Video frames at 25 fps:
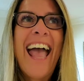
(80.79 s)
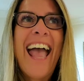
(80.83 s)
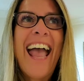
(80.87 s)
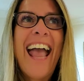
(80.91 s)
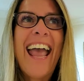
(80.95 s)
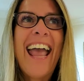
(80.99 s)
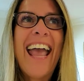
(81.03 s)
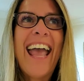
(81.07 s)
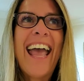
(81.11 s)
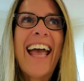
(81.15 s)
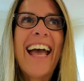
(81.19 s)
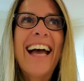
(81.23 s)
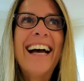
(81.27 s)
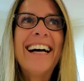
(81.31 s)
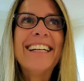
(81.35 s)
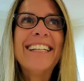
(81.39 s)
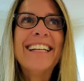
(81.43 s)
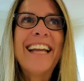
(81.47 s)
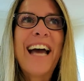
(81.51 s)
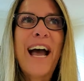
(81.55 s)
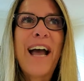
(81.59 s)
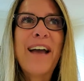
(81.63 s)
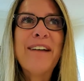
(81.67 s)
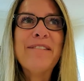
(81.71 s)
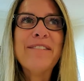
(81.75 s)
And
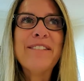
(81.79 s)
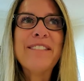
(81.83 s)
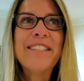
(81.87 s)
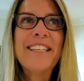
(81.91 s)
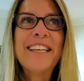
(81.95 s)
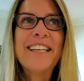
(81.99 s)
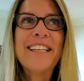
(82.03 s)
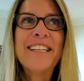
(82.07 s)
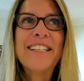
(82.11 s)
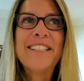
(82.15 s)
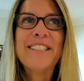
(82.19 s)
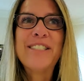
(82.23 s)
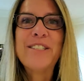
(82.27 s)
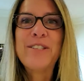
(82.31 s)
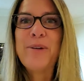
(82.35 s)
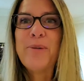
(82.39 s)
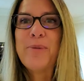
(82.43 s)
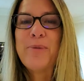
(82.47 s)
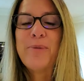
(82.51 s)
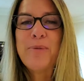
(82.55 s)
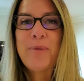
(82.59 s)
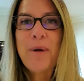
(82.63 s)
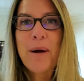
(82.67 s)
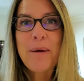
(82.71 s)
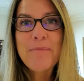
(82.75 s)
I was like, so
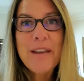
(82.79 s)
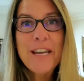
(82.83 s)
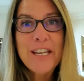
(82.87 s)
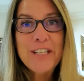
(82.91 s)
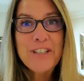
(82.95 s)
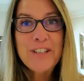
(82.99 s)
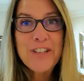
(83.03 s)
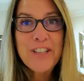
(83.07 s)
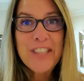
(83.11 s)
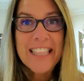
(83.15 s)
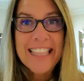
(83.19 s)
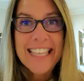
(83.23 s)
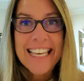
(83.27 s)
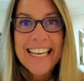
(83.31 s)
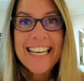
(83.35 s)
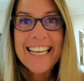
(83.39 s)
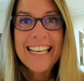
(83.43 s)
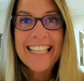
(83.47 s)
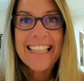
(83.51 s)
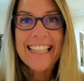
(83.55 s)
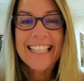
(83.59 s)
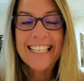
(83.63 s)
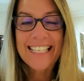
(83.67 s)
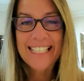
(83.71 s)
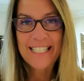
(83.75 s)
what made you think
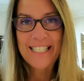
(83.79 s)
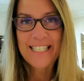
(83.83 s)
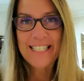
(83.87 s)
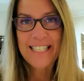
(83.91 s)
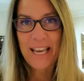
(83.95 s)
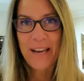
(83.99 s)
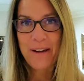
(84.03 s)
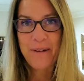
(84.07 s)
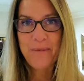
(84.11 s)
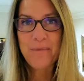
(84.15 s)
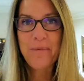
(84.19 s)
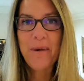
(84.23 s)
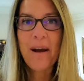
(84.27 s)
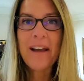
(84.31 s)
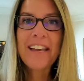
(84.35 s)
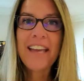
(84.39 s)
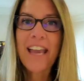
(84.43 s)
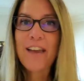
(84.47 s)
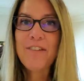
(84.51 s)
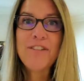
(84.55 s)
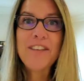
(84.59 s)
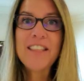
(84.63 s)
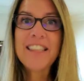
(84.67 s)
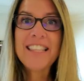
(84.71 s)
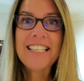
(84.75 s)
of this? Like, what
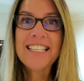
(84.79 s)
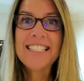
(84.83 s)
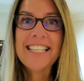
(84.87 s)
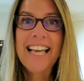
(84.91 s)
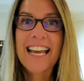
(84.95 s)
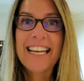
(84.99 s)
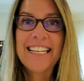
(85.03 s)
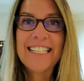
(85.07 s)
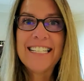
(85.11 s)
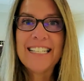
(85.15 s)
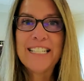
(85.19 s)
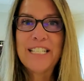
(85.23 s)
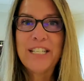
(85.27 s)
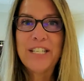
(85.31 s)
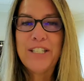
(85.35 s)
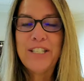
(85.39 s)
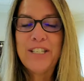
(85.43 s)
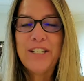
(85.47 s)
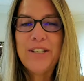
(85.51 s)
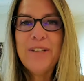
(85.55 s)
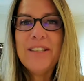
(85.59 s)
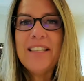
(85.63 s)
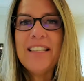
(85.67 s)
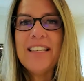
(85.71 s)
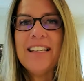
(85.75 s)
gave you this idea to
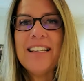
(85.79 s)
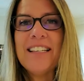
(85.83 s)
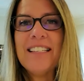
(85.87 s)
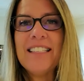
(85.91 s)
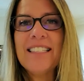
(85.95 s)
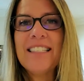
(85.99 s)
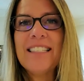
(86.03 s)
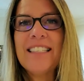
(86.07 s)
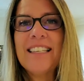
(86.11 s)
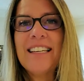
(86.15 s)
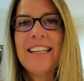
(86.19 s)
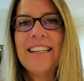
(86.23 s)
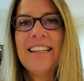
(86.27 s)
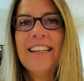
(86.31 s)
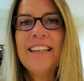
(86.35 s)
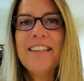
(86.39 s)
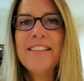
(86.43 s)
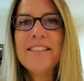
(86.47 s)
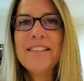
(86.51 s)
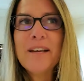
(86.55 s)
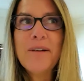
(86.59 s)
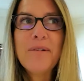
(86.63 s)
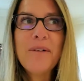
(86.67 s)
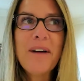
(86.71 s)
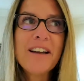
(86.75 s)
do this? And
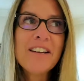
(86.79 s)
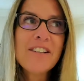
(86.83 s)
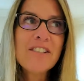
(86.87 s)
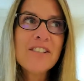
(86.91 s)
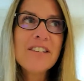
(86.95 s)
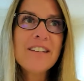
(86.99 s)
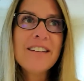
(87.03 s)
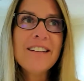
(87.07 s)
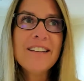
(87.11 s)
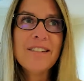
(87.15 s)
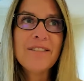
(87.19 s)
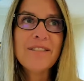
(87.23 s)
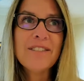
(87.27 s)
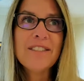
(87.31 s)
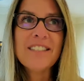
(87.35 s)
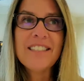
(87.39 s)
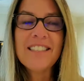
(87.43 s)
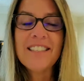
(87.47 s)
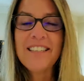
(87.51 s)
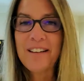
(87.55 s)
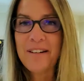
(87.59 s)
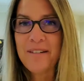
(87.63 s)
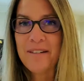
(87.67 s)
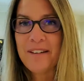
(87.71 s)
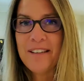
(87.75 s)
he's like, well, actually it was,
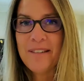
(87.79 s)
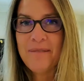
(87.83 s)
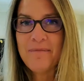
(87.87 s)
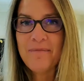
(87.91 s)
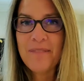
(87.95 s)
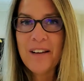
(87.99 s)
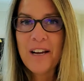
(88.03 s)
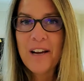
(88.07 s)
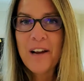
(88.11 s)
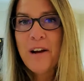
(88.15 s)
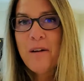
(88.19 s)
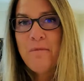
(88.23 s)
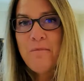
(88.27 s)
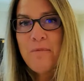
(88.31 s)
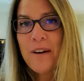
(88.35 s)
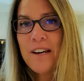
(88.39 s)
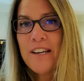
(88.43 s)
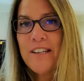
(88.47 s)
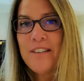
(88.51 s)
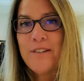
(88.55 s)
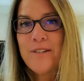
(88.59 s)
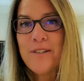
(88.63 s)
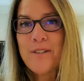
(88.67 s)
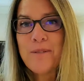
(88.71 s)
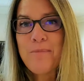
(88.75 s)
he
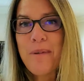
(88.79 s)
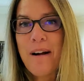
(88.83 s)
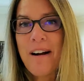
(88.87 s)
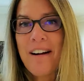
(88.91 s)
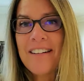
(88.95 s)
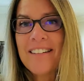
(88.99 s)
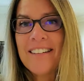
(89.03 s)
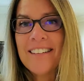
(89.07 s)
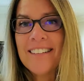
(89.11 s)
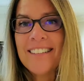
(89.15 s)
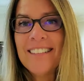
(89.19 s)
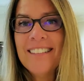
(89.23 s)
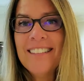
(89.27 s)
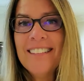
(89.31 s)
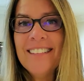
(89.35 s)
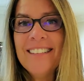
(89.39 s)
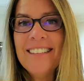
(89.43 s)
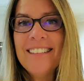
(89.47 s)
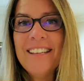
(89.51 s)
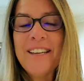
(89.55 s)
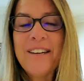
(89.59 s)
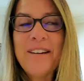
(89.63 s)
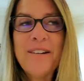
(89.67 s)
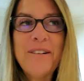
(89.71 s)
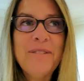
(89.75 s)
pointed to his partner,
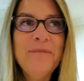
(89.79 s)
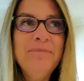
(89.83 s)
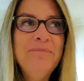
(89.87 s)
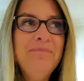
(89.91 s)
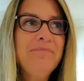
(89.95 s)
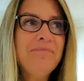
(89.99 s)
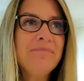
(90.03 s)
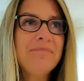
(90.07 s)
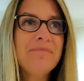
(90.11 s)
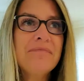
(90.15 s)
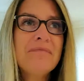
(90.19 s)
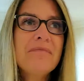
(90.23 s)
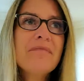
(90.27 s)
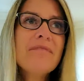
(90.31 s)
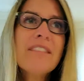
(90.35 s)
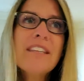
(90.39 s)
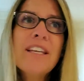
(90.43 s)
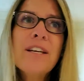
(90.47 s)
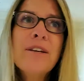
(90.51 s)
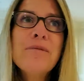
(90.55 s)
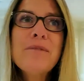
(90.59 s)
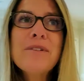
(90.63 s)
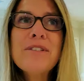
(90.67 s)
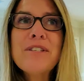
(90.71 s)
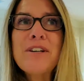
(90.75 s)

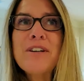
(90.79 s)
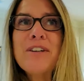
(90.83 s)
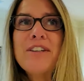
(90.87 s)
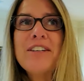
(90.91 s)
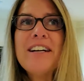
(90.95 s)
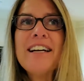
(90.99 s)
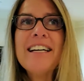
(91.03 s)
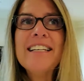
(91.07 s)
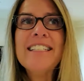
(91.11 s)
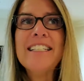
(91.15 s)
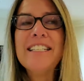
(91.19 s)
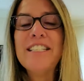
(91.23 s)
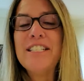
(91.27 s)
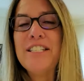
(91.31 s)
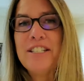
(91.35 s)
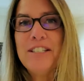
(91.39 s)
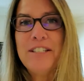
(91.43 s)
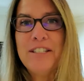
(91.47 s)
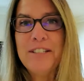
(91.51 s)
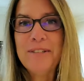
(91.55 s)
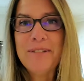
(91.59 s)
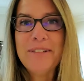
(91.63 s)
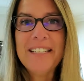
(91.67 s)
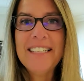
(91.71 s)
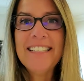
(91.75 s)
it was her idea to
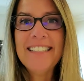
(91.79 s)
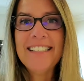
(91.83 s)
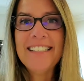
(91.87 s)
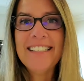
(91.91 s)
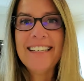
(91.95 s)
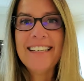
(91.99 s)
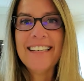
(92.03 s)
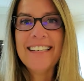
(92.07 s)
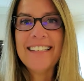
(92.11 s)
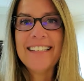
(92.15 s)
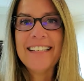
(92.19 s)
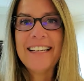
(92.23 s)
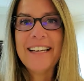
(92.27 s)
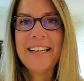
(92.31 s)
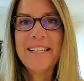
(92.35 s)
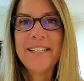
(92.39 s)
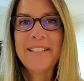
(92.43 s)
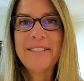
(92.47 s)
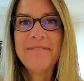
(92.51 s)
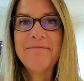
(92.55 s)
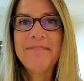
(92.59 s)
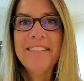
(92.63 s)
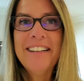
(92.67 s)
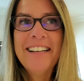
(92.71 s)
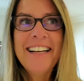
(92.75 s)
do it. And
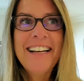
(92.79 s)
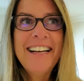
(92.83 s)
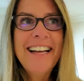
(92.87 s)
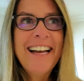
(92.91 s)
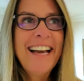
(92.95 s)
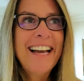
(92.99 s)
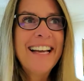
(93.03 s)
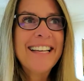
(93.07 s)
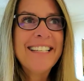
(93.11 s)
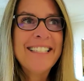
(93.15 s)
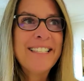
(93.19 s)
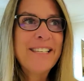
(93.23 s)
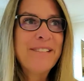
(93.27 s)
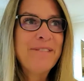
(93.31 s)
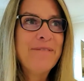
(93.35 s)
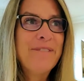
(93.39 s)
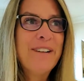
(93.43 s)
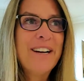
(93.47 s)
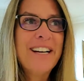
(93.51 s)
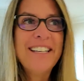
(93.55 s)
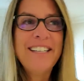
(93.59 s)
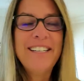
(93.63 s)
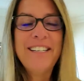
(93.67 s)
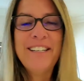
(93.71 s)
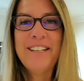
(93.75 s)
I said,
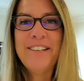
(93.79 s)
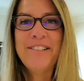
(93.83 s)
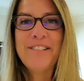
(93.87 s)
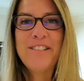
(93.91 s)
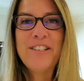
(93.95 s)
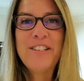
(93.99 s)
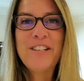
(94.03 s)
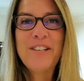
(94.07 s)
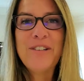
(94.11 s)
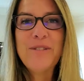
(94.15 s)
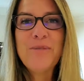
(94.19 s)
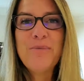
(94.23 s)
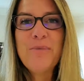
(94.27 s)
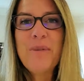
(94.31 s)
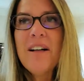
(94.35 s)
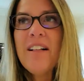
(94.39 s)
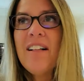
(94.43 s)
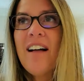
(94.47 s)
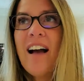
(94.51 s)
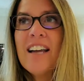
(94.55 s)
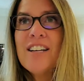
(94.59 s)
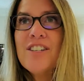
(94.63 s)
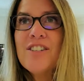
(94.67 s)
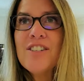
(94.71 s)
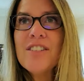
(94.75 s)
what, and she goes, well,
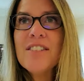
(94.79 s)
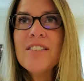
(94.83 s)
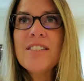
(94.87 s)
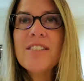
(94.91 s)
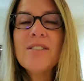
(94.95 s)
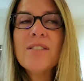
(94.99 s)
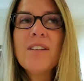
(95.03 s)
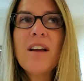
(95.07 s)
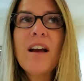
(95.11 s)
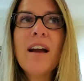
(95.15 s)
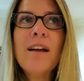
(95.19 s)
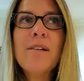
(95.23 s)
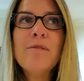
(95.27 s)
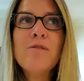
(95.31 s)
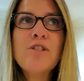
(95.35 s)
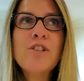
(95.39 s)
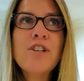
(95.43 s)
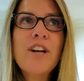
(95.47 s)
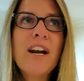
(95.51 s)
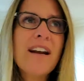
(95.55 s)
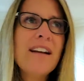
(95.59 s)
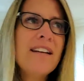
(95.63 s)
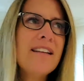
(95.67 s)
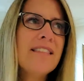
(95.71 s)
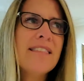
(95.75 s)
I was
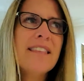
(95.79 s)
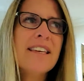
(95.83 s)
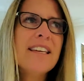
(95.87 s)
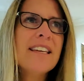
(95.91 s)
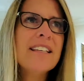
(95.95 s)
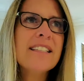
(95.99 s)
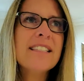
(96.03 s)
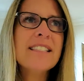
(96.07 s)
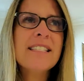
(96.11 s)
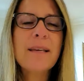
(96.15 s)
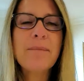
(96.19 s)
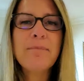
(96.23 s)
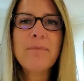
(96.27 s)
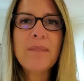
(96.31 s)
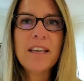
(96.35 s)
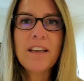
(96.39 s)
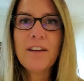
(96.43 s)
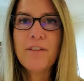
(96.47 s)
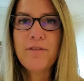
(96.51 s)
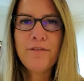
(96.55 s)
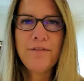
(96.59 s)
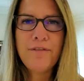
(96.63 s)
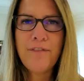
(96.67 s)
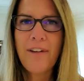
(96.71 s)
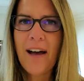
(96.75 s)
trying to think of
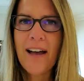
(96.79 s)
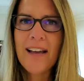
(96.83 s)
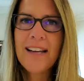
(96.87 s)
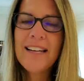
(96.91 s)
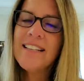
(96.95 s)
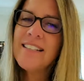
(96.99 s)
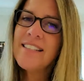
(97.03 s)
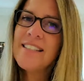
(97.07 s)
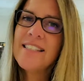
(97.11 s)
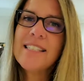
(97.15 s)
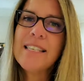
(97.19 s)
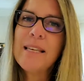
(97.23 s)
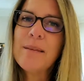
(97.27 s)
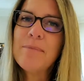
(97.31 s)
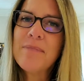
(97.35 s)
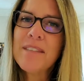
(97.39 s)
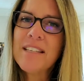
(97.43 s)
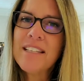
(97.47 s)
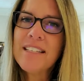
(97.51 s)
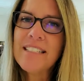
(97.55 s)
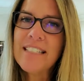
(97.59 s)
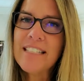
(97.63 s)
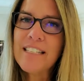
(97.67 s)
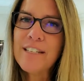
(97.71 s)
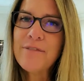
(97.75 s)
something fun and
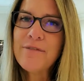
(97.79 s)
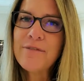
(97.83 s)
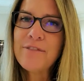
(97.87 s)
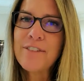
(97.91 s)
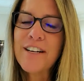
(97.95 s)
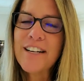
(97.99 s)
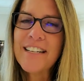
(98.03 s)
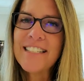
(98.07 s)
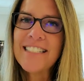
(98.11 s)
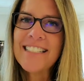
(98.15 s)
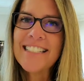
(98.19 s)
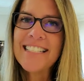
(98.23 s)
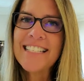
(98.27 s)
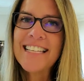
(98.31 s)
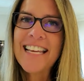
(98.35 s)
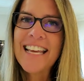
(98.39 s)
something different.